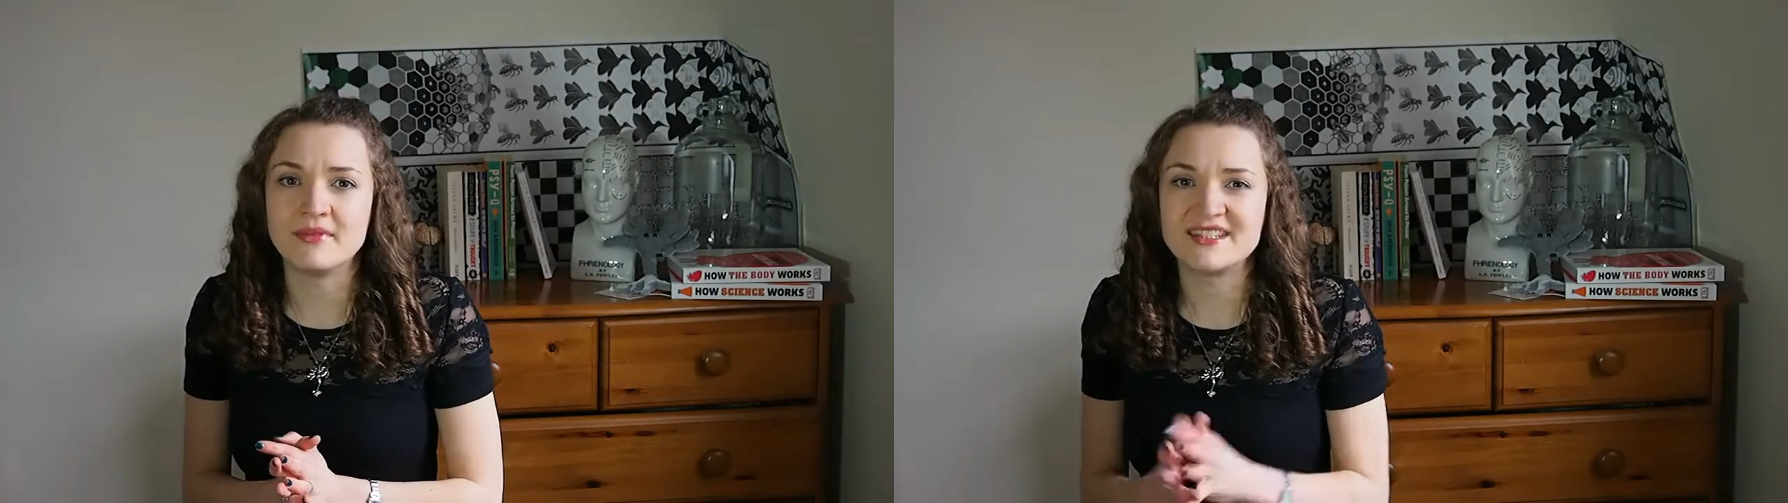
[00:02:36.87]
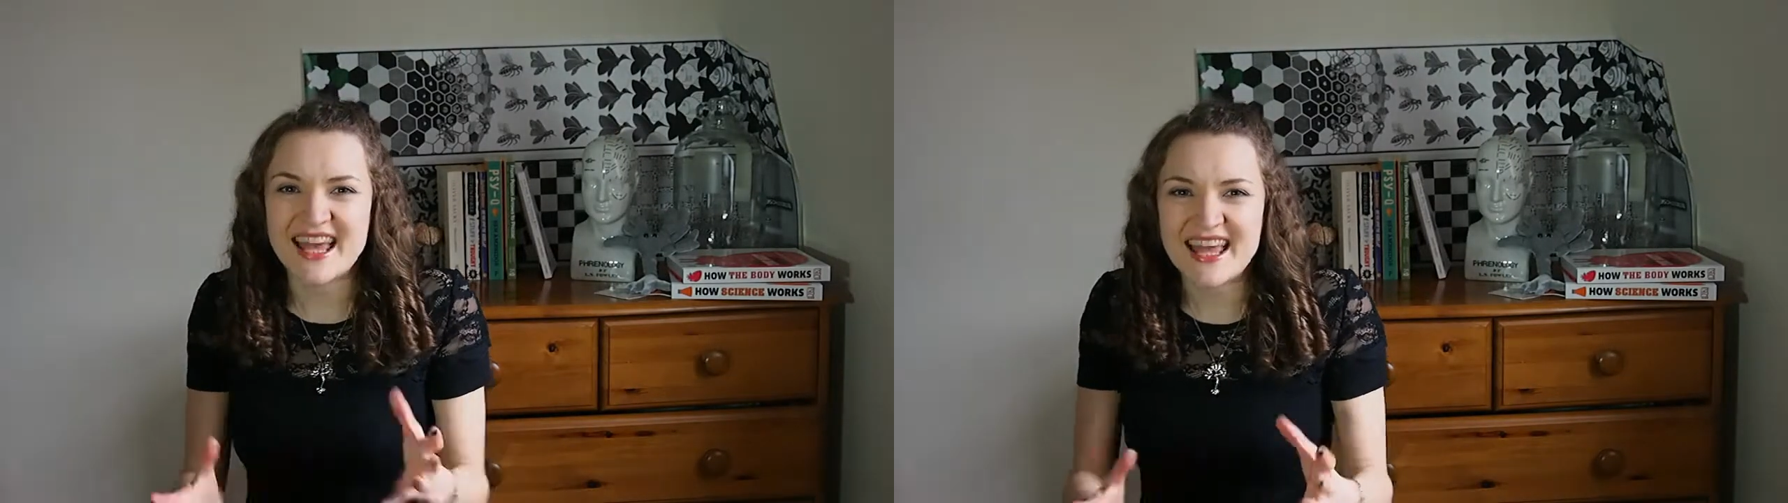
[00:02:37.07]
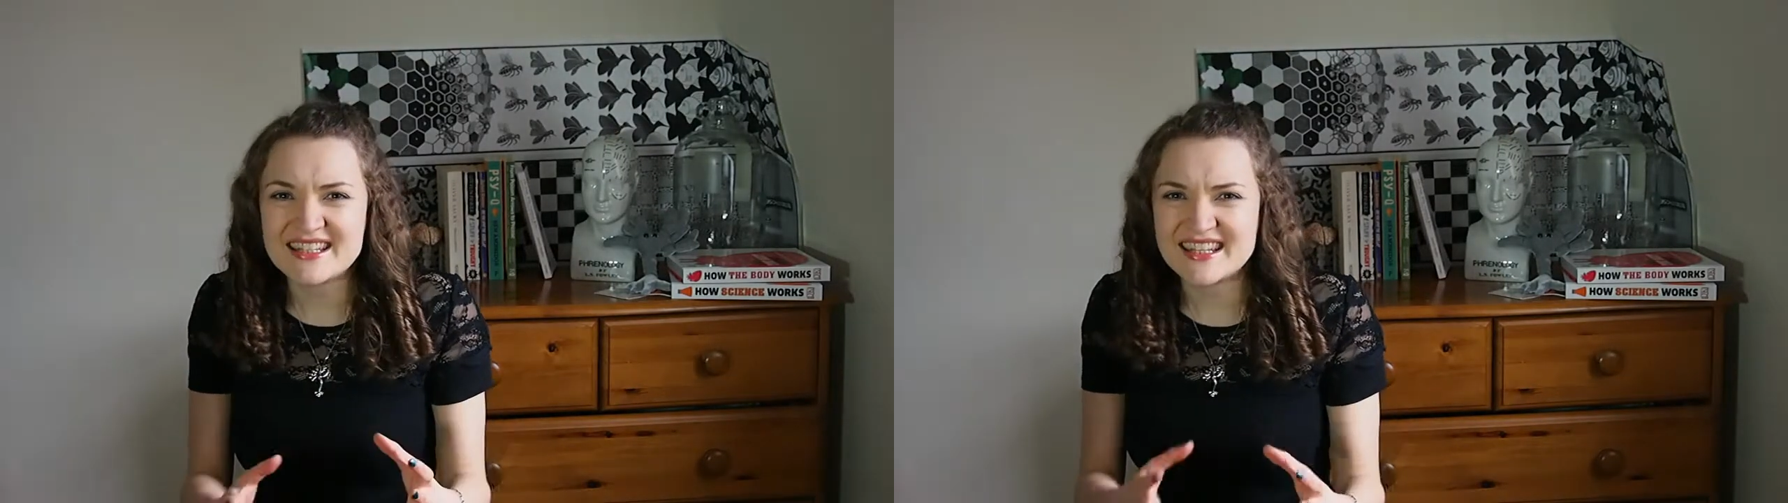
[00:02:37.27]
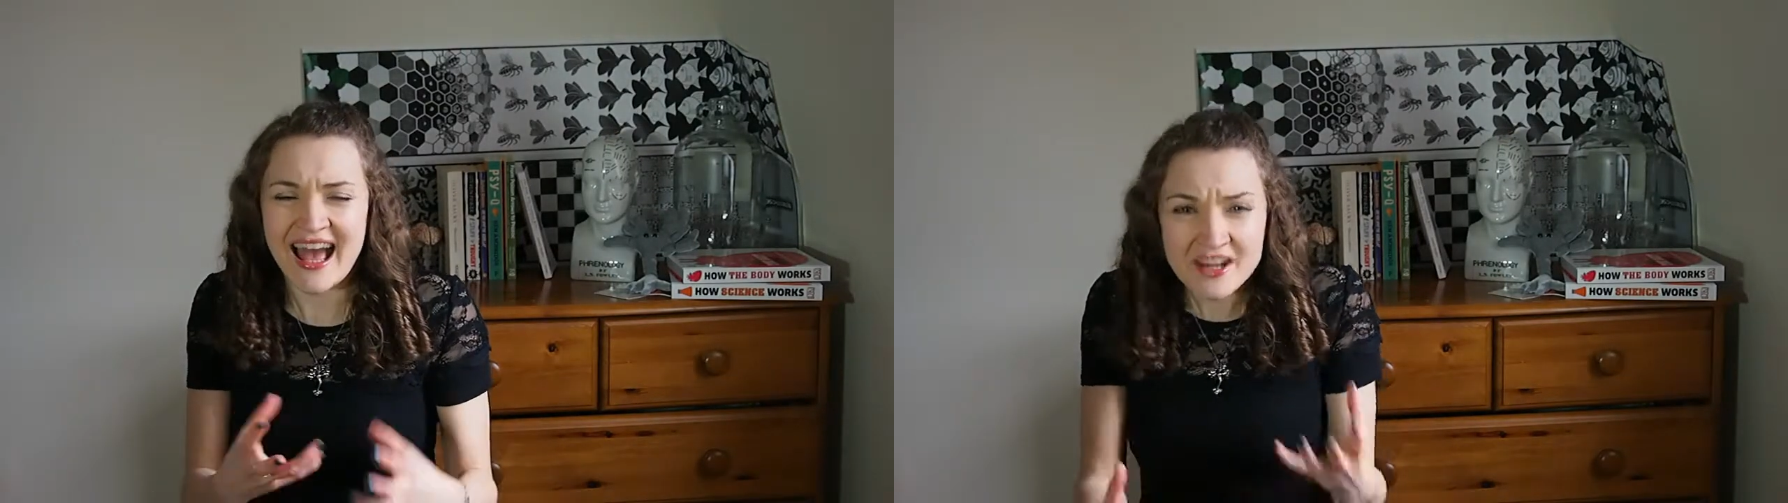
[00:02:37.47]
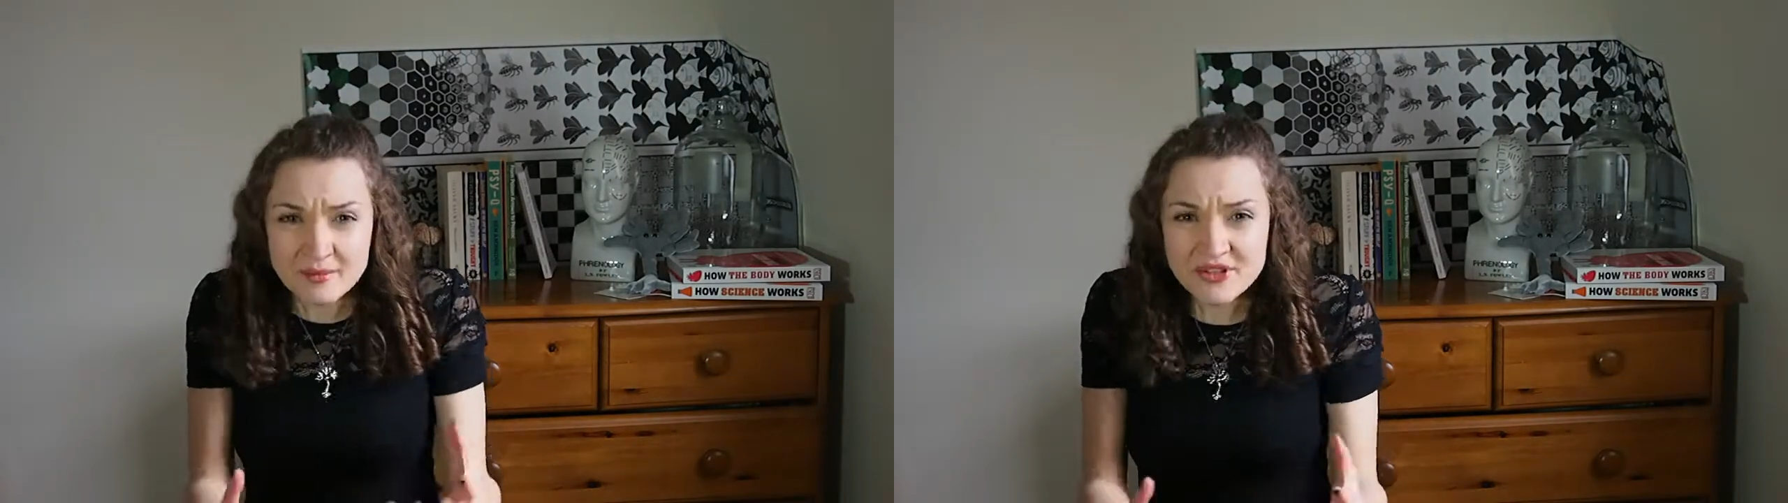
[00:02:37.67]
dead
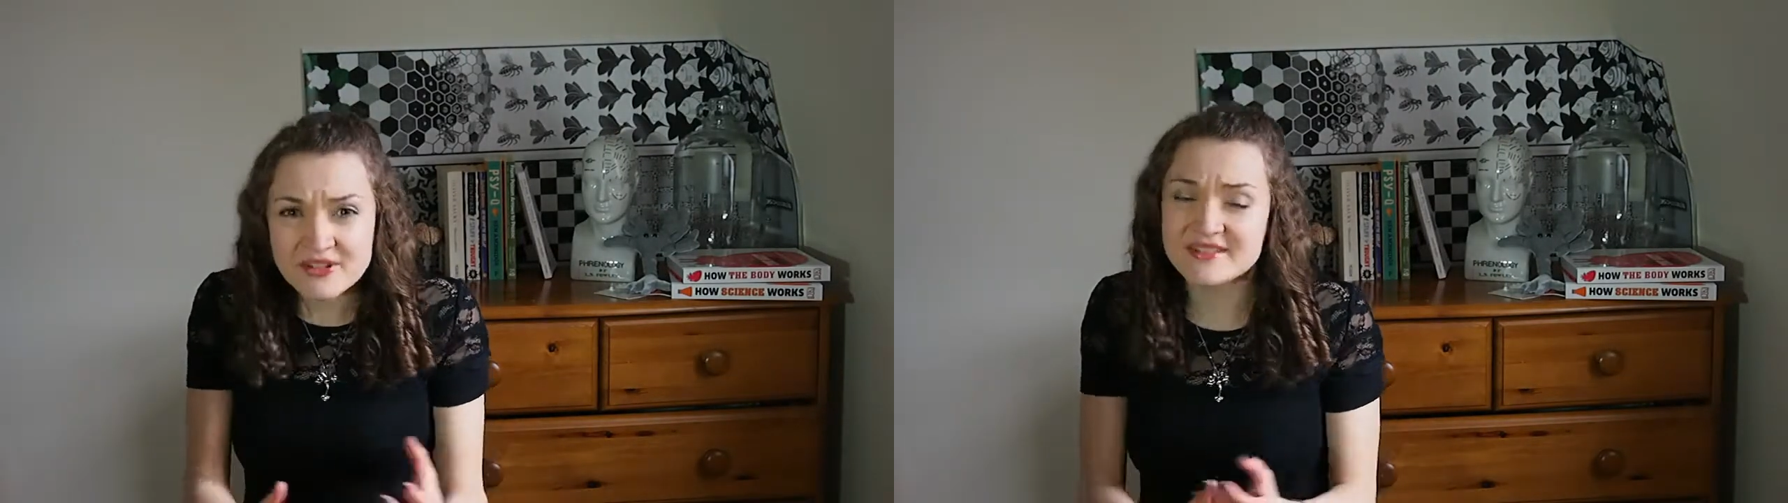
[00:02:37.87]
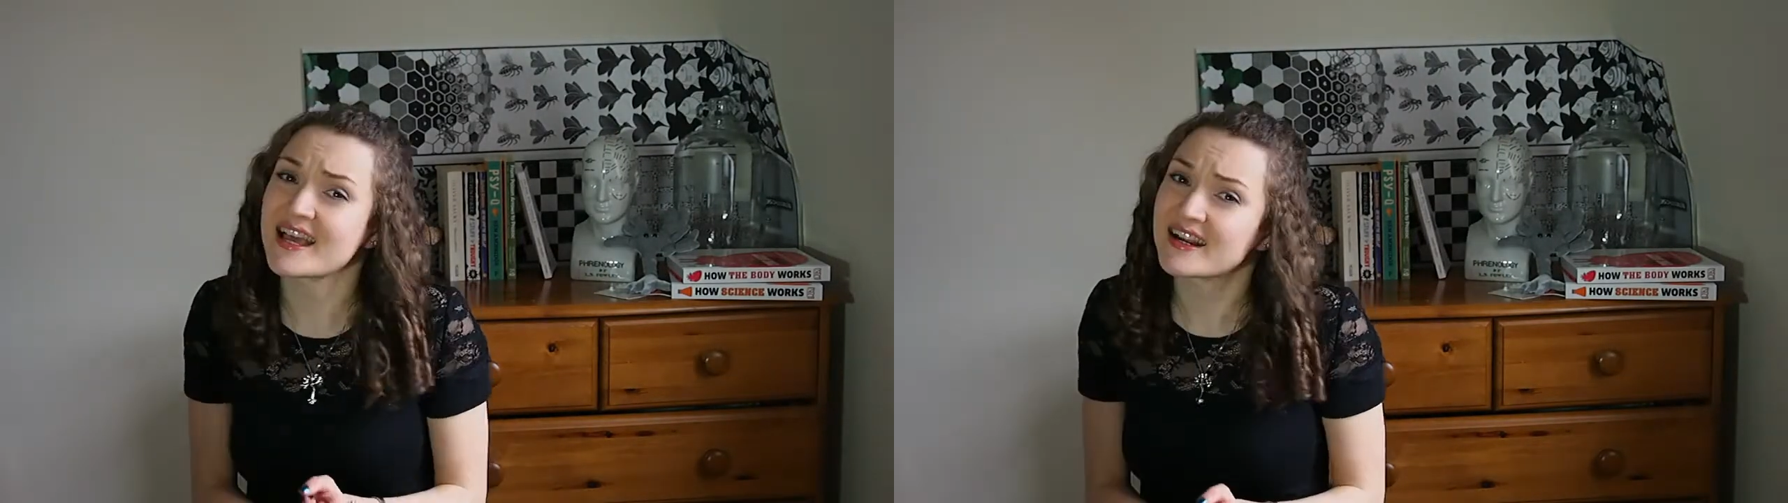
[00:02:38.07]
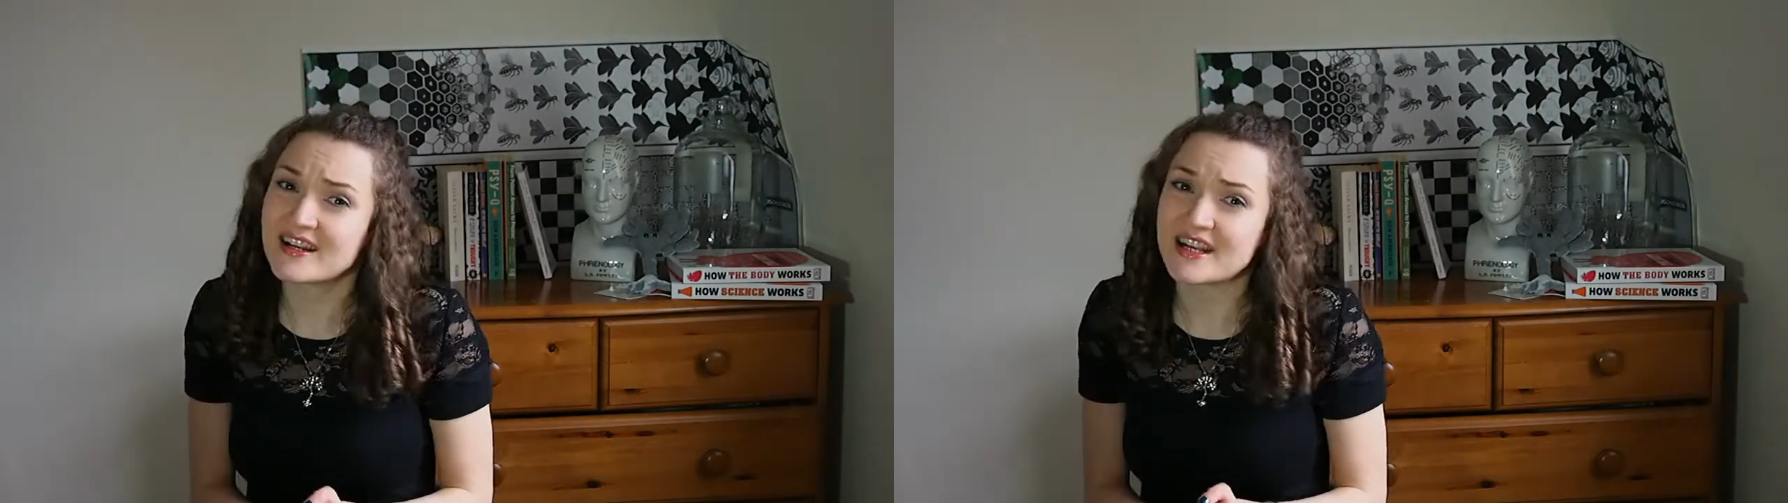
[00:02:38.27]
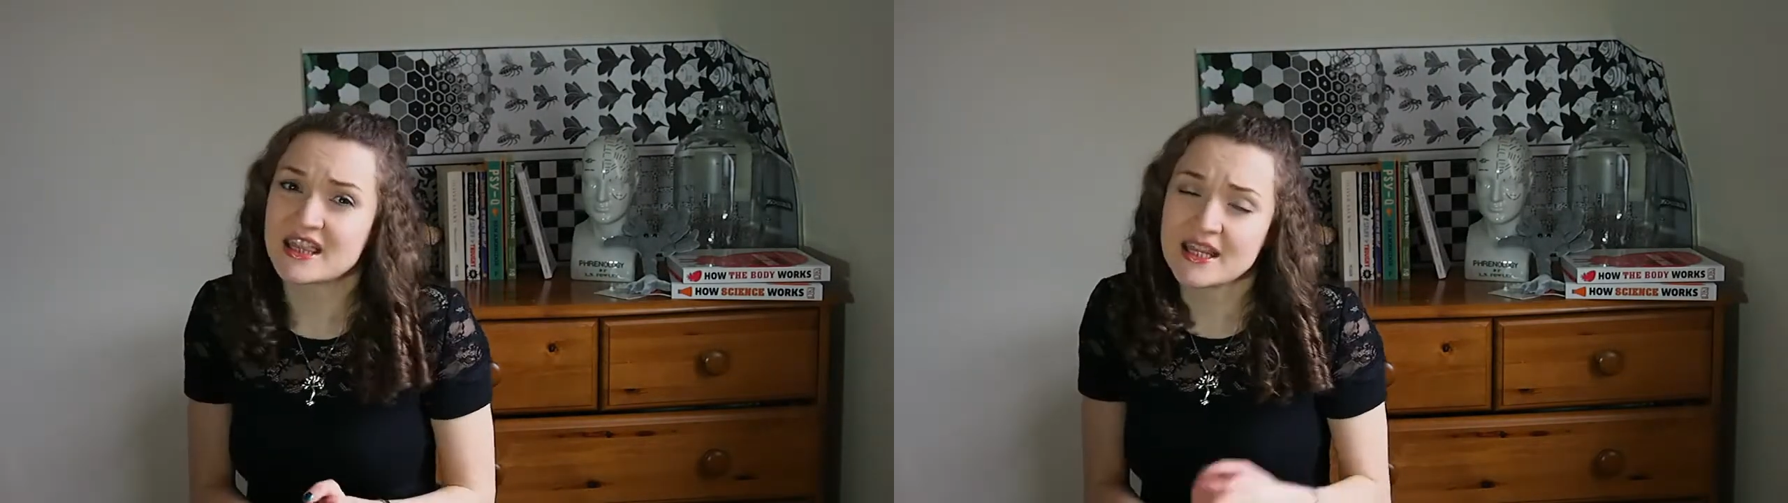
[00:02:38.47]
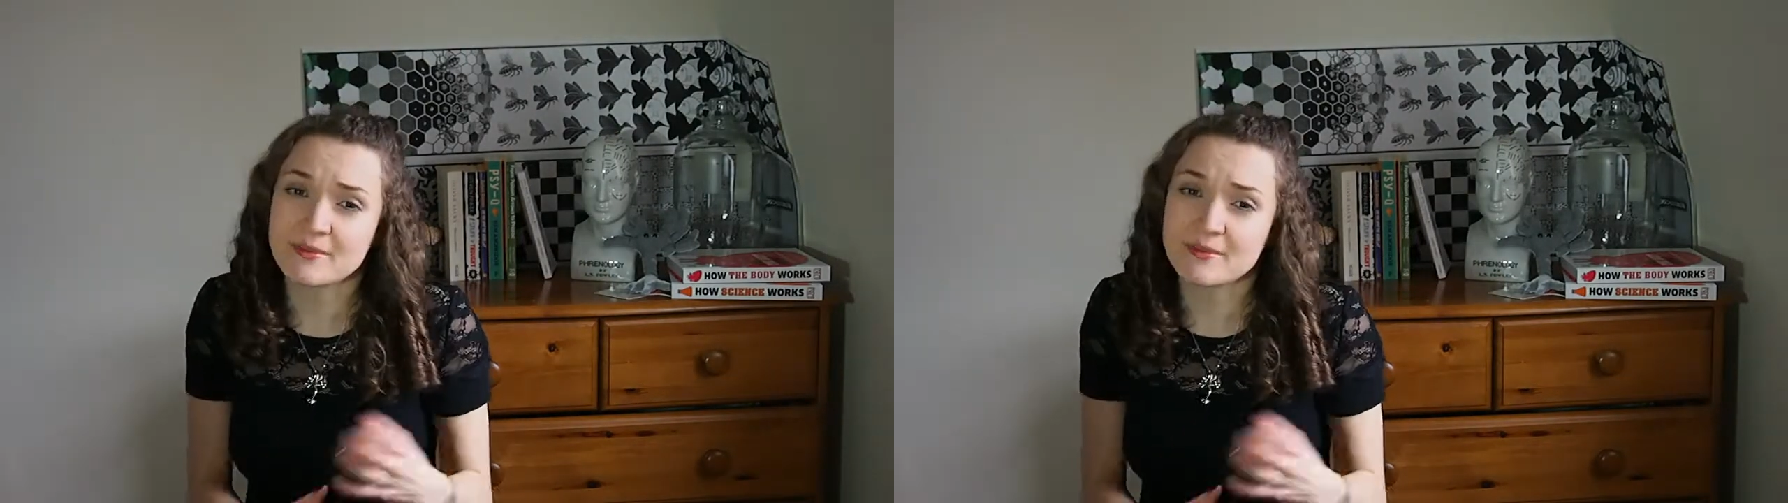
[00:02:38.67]
animals, that kind of thing,